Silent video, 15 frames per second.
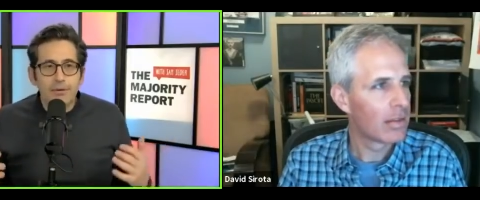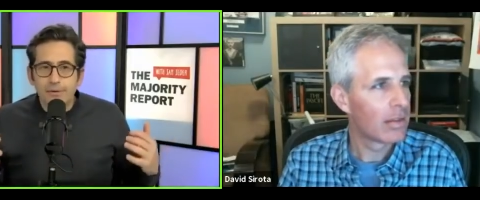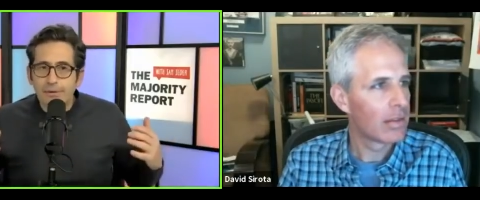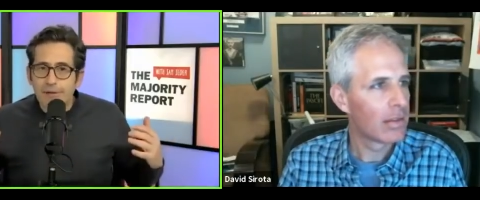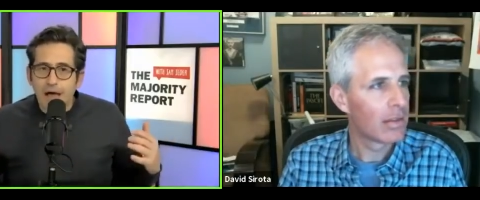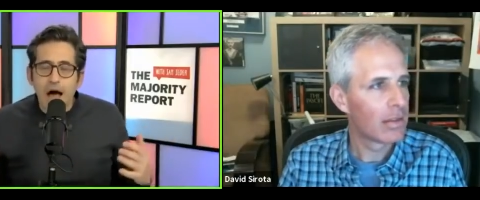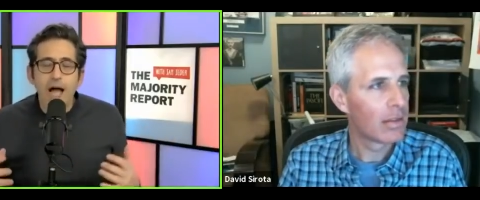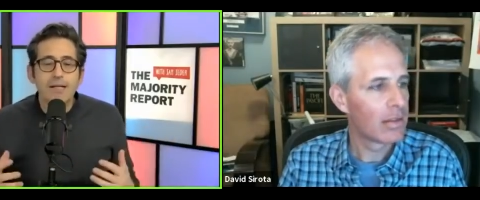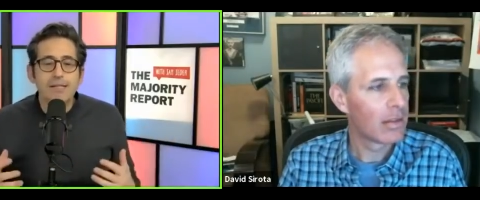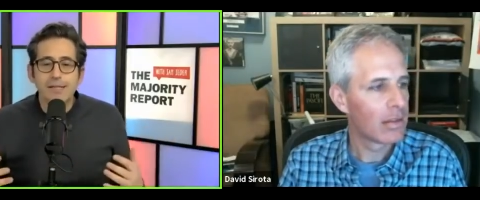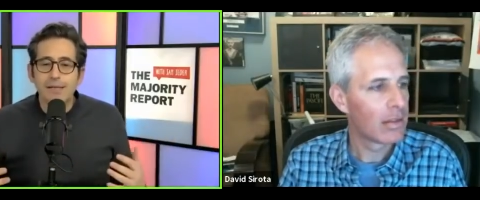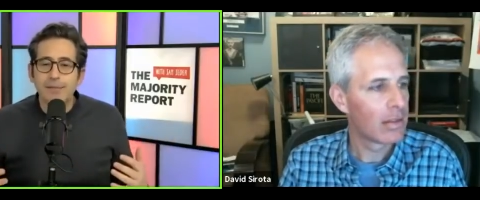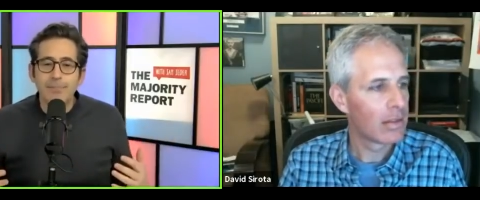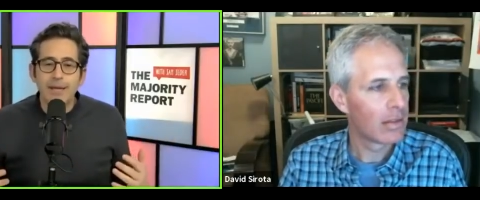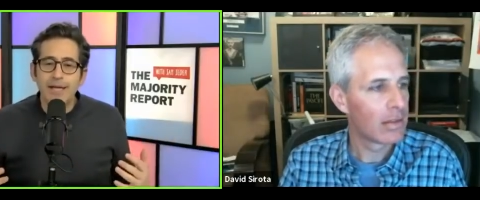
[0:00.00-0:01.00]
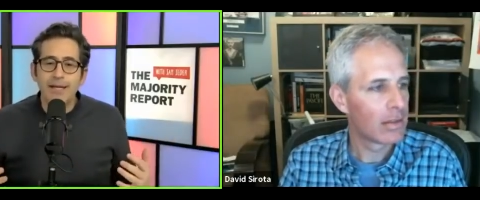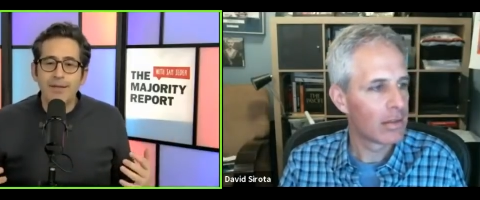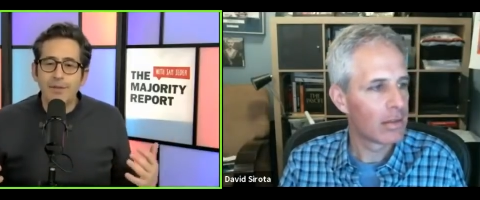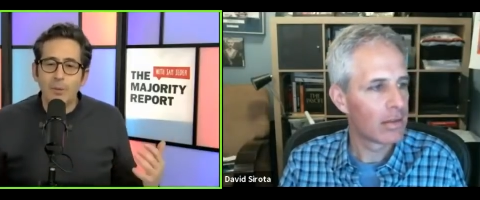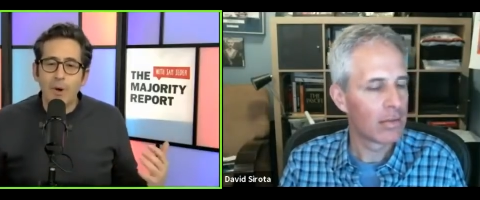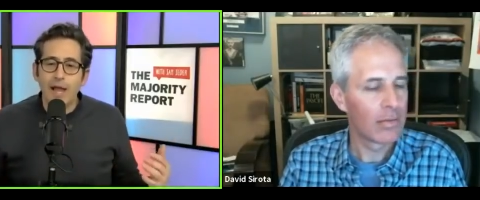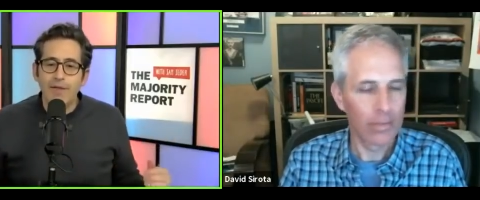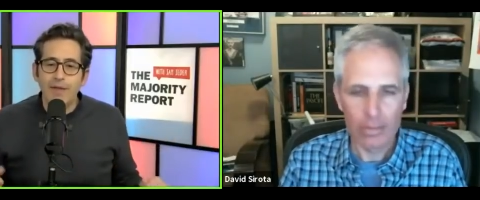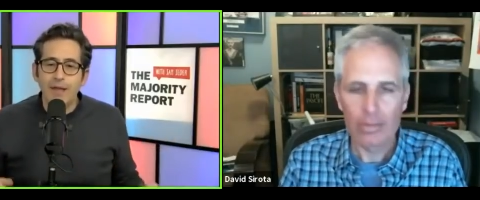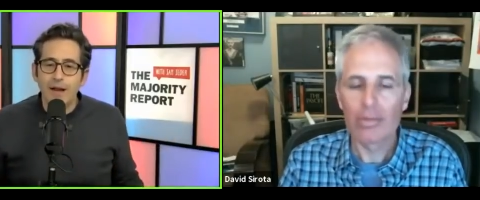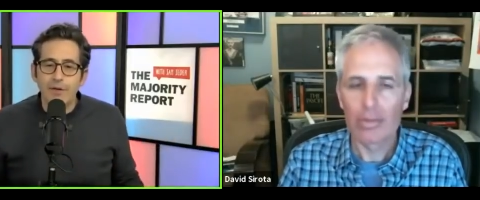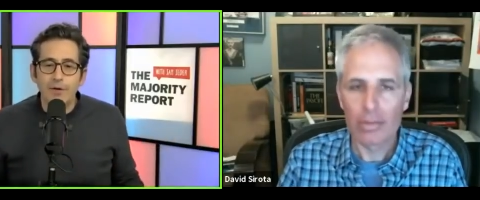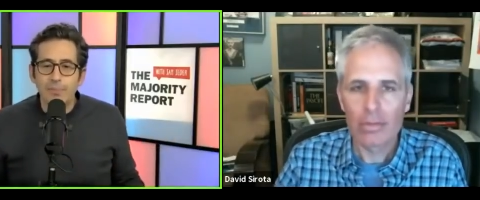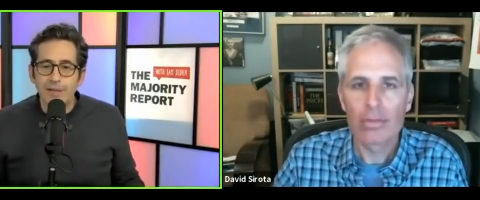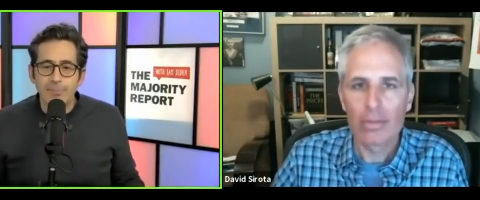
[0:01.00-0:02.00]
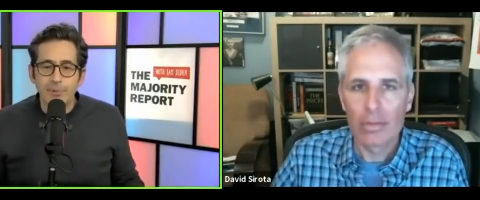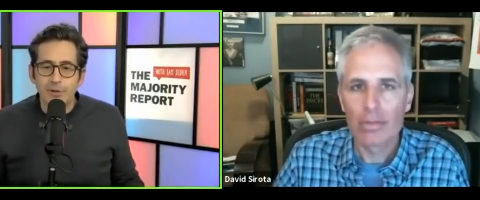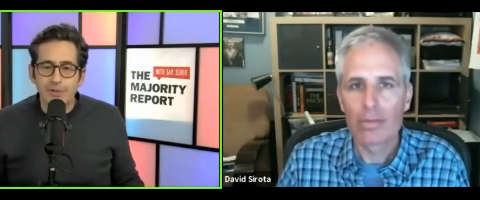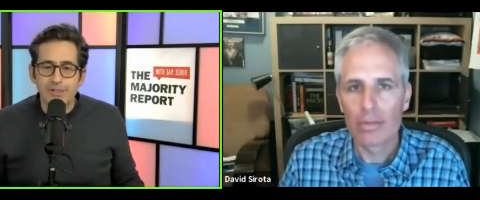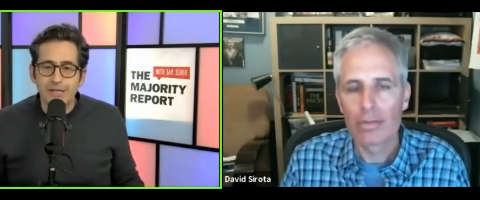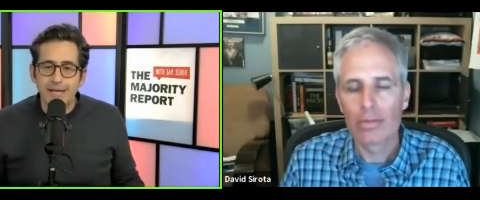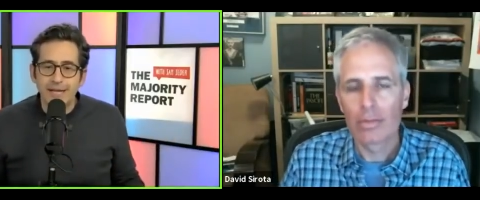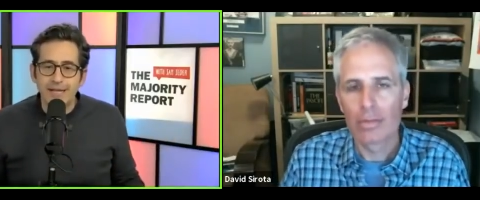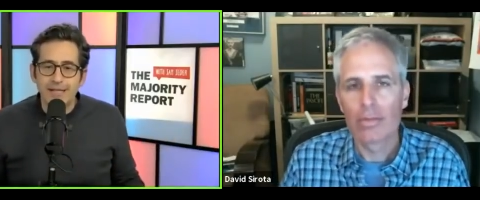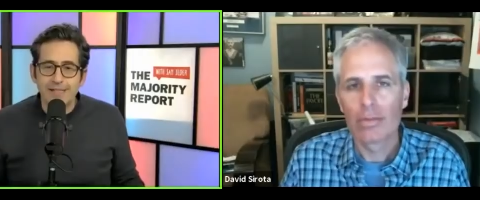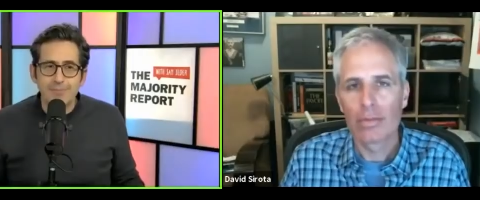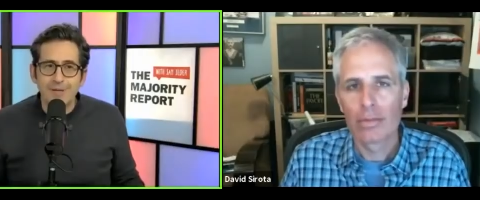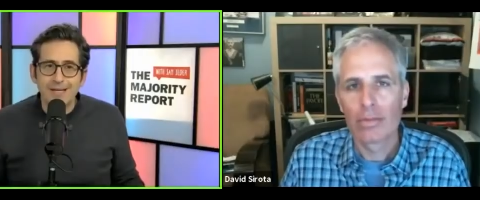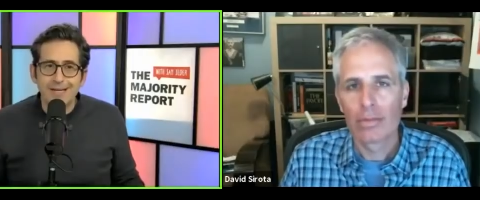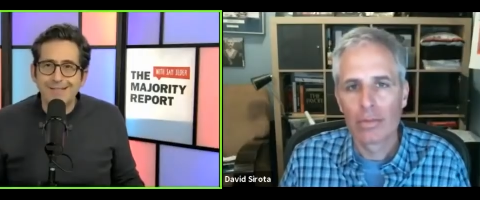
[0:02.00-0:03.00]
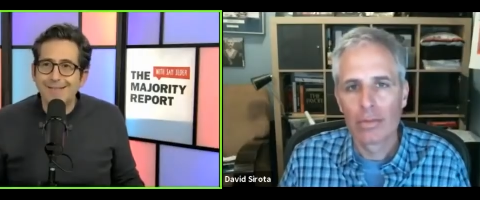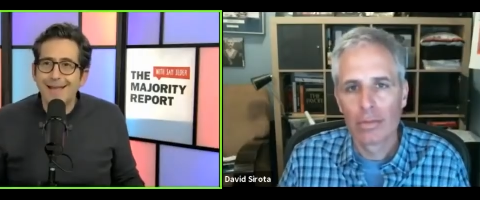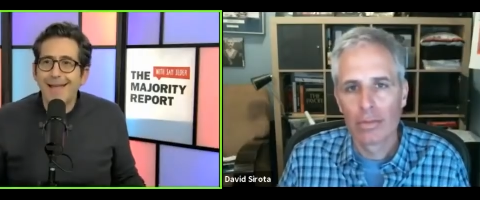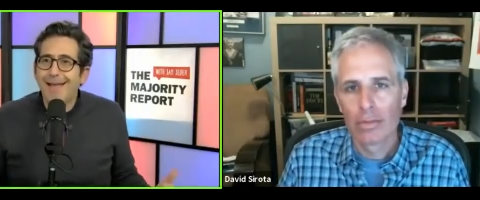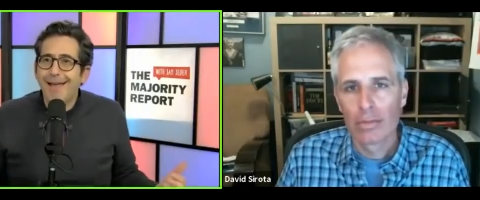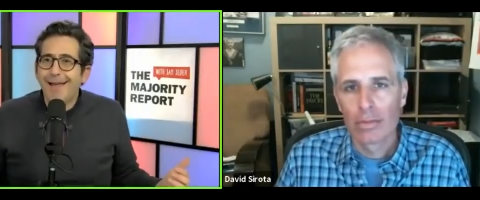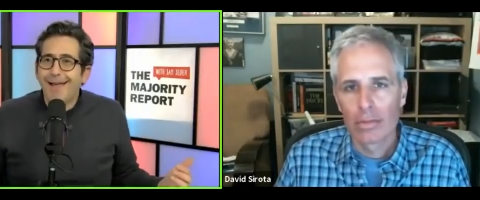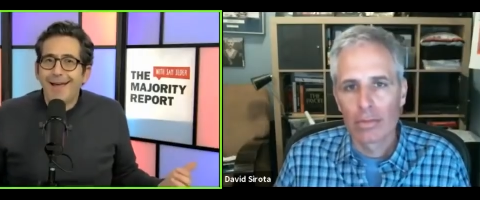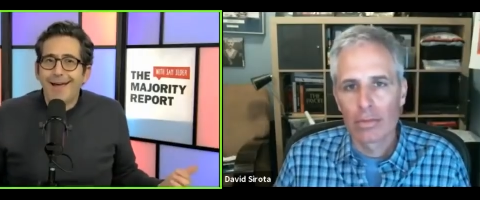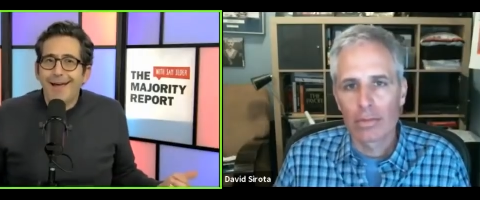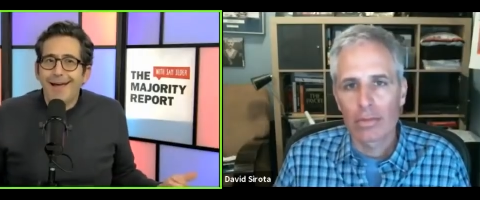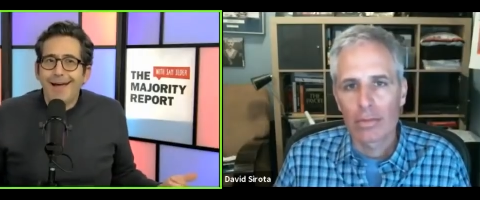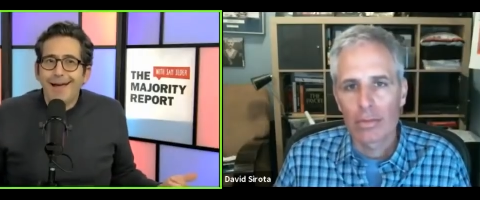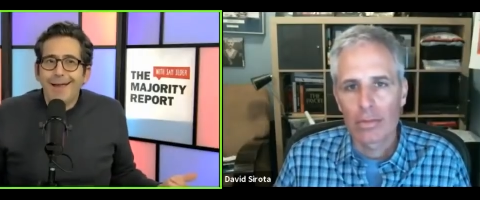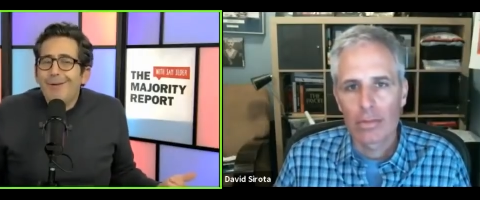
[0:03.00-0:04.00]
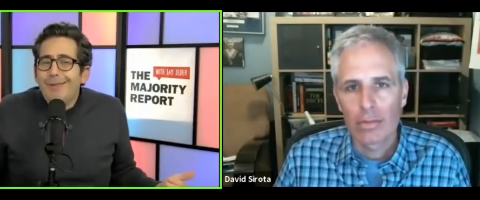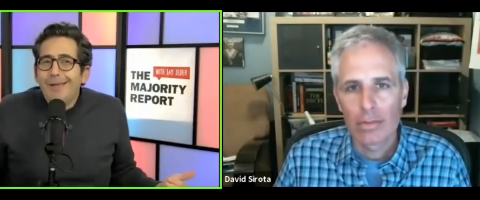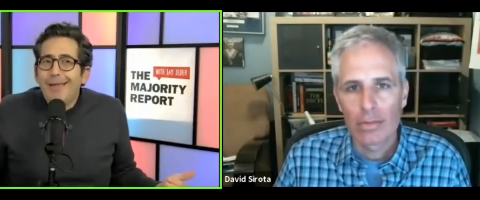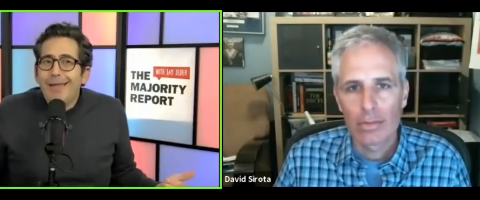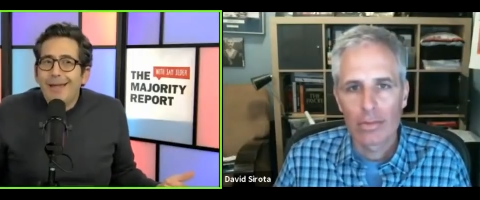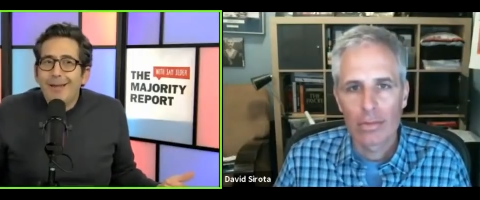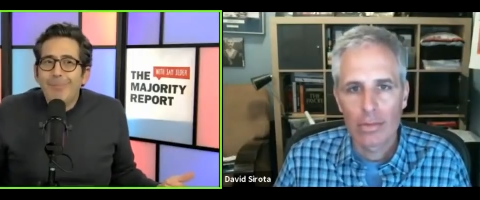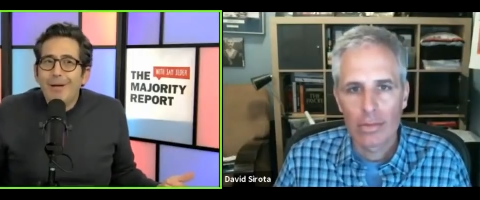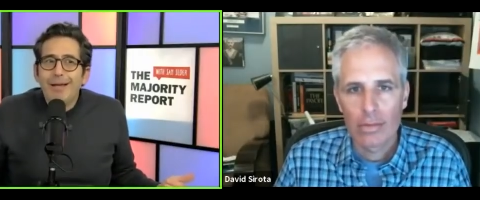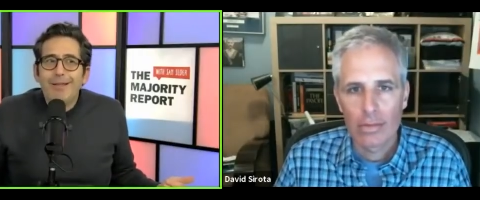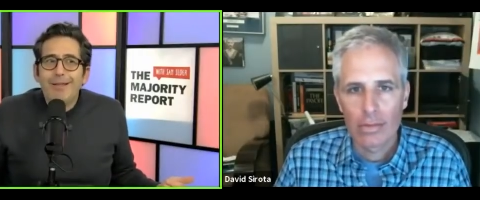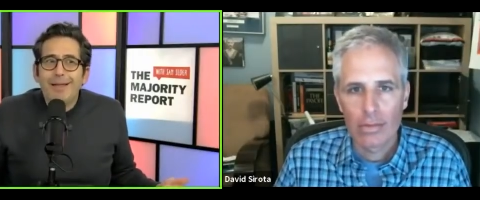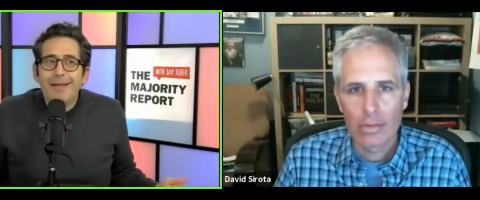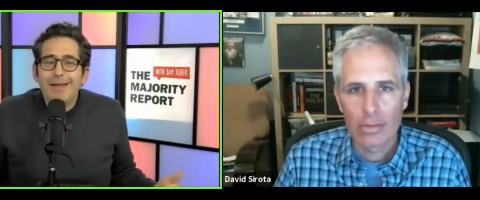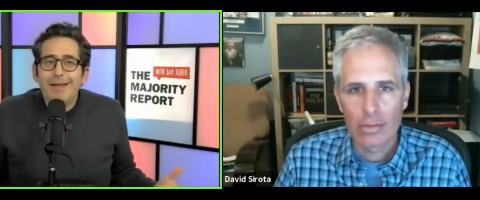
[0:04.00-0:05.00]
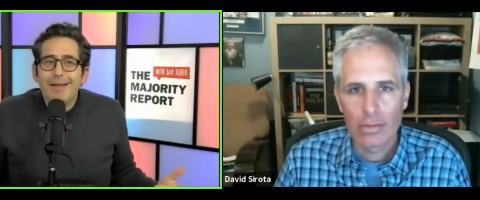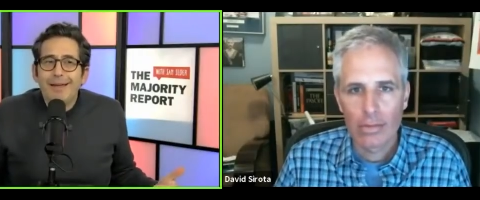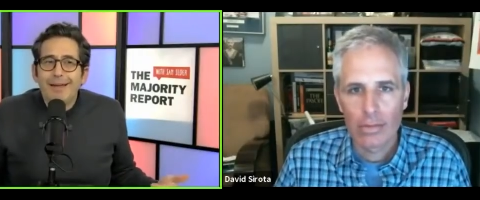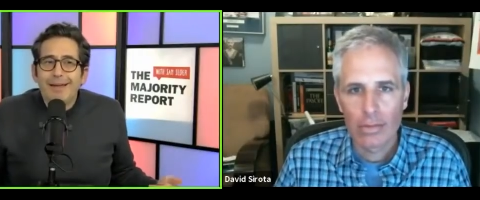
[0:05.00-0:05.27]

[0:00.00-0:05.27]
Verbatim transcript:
Speaker 1: locks him in the way that other people are saying it is, because I don't think anybody like,